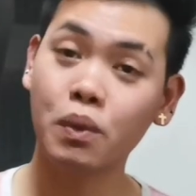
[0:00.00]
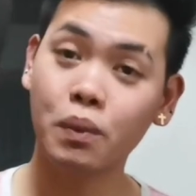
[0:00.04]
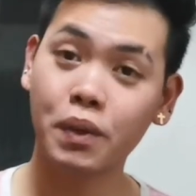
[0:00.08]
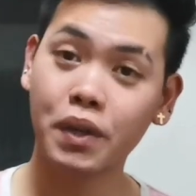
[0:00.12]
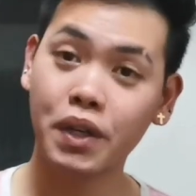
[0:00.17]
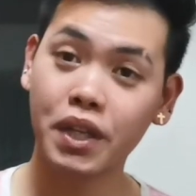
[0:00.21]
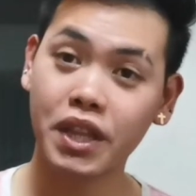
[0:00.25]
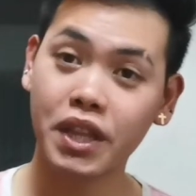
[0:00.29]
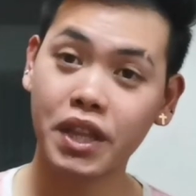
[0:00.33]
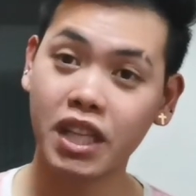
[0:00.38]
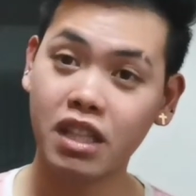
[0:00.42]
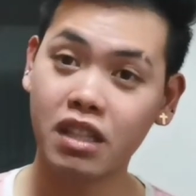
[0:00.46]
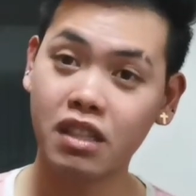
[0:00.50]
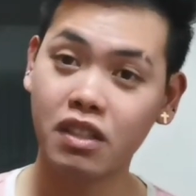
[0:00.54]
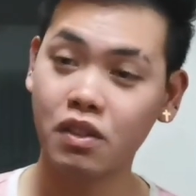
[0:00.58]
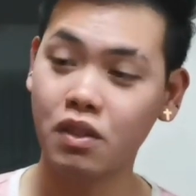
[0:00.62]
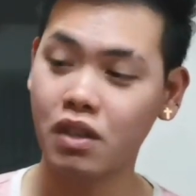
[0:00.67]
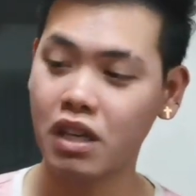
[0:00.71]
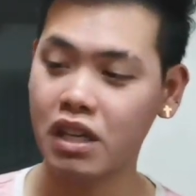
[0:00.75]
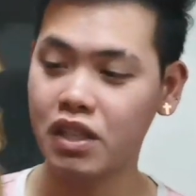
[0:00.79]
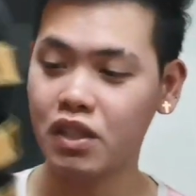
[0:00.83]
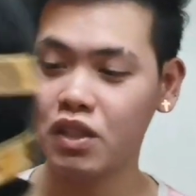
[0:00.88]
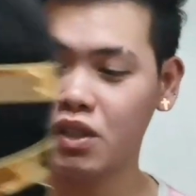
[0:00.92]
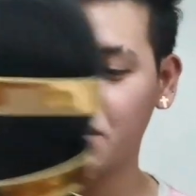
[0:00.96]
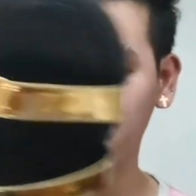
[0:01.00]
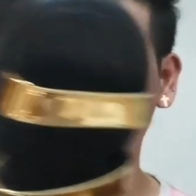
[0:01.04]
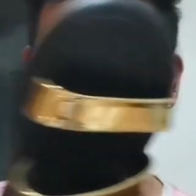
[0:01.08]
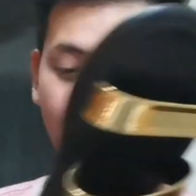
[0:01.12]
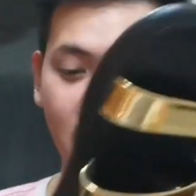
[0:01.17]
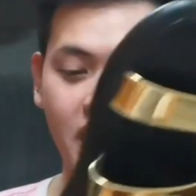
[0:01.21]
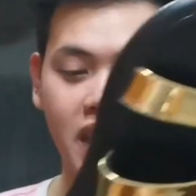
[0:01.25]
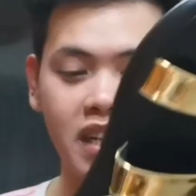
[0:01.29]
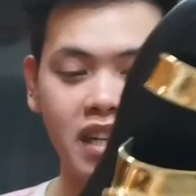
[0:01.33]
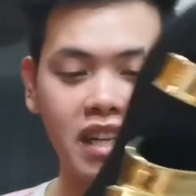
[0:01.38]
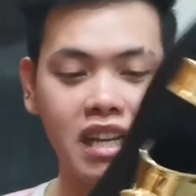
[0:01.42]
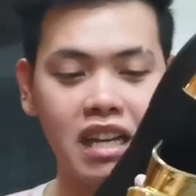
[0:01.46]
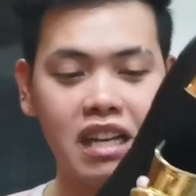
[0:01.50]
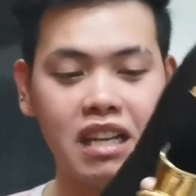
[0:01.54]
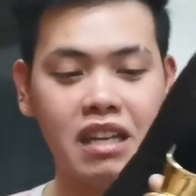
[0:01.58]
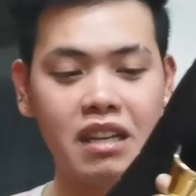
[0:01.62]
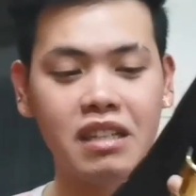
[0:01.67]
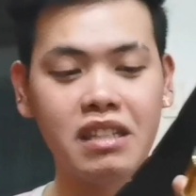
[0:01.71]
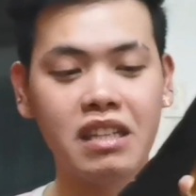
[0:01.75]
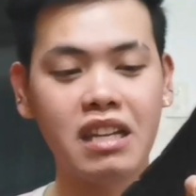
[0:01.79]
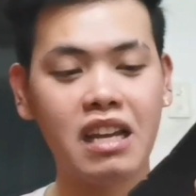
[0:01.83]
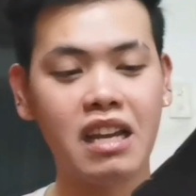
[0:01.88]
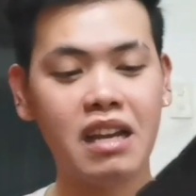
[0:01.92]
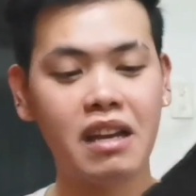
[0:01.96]
worth it yung ano, yung pera
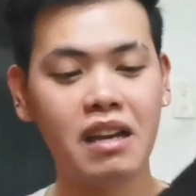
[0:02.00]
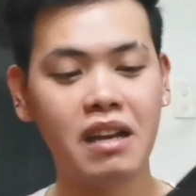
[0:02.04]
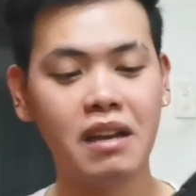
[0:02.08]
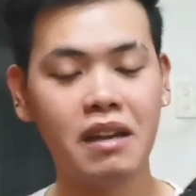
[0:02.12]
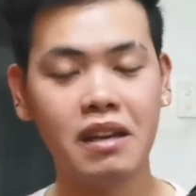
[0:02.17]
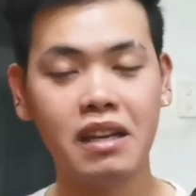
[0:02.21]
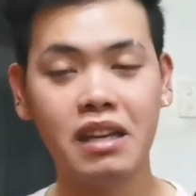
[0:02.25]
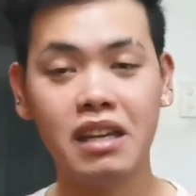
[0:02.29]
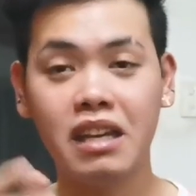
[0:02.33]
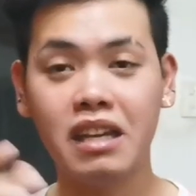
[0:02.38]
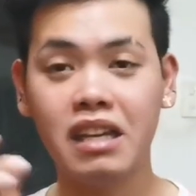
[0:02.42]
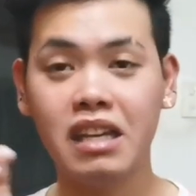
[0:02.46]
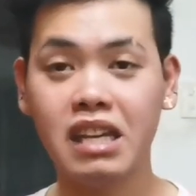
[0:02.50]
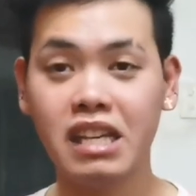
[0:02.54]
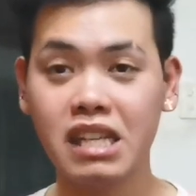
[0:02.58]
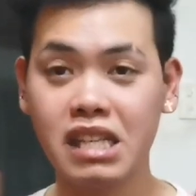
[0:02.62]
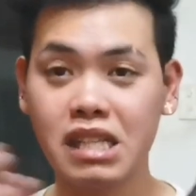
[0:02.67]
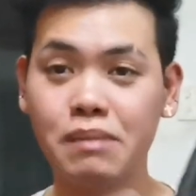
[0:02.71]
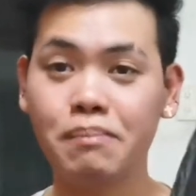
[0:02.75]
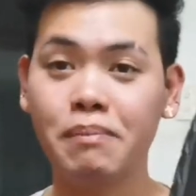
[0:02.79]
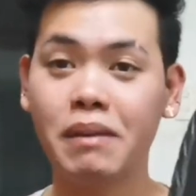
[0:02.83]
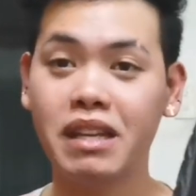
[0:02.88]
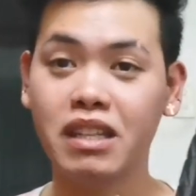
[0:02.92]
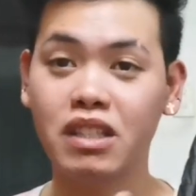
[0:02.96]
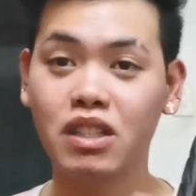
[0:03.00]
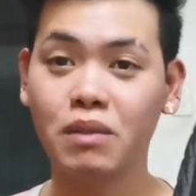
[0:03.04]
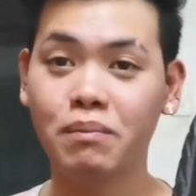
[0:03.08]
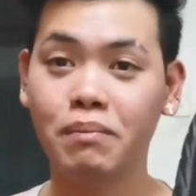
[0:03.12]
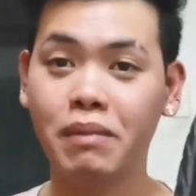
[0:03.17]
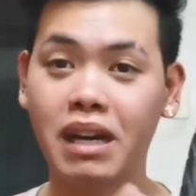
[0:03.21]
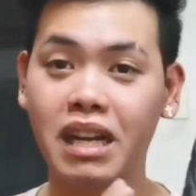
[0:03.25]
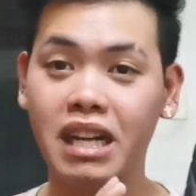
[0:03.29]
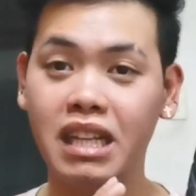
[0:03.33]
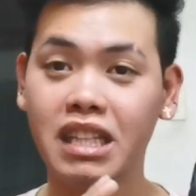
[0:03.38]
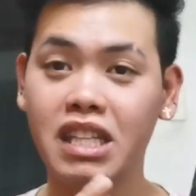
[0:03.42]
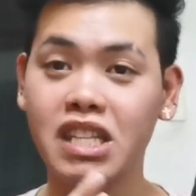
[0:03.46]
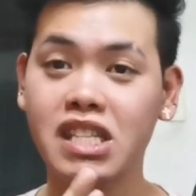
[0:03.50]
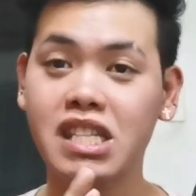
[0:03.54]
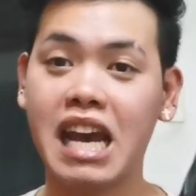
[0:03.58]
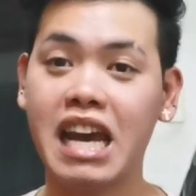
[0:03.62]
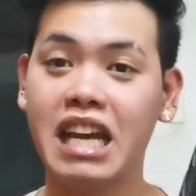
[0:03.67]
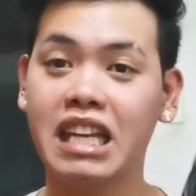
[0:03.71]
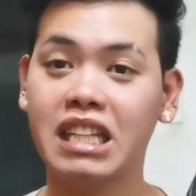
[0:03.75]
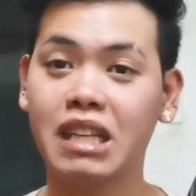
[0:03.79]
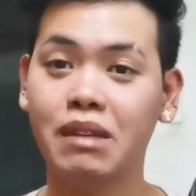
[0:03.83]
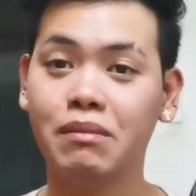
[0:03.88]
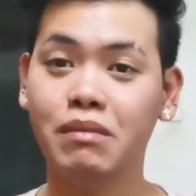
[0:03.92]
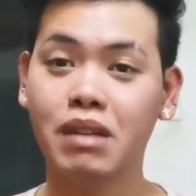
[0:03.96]
na i-spend nyo para this
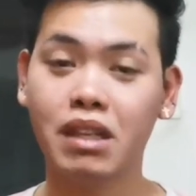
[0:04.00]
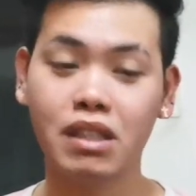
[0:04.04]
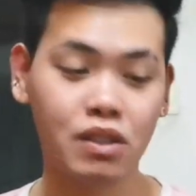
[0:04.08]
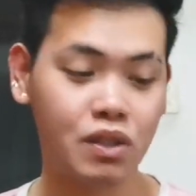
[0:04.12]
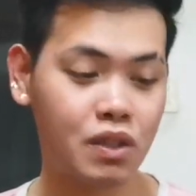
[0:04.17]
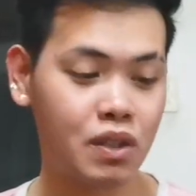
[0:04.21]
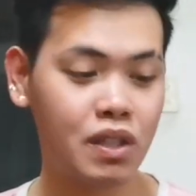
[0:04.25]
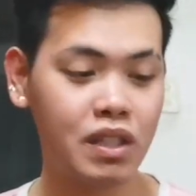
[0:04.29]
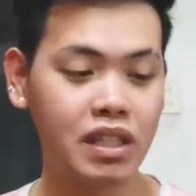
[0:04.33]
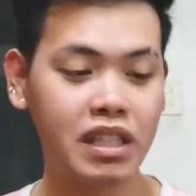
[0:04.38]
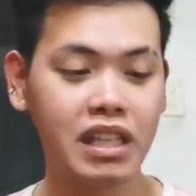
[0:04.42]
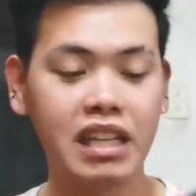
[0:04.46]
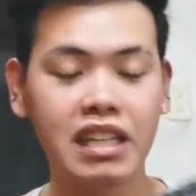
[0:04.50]
item na to.